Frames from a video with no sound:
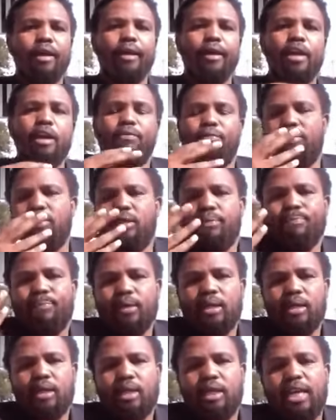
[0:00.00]

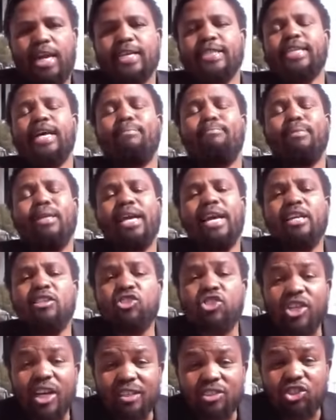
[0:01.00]
He has
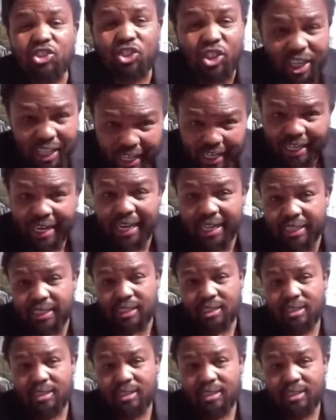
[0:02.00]
amnesia generally.